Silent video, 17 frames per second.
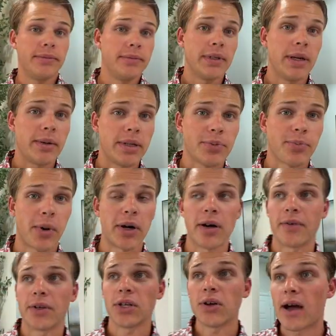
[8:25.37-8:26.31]
I mean, it's part
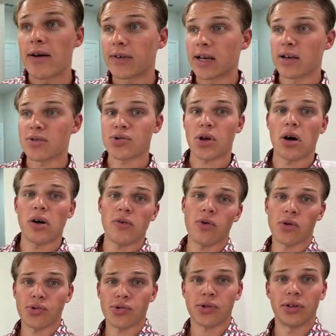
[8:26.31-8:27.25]
of it. You have a nice golf
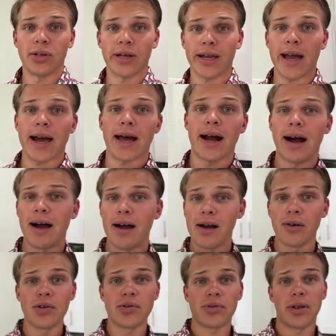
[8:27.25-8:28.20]
course to look at.
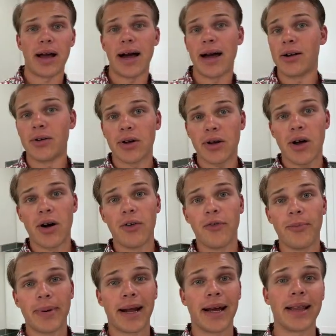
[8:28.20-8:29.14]
I don't
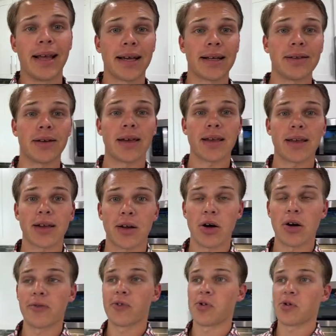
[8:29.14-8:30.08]
golf, but I like looking at golf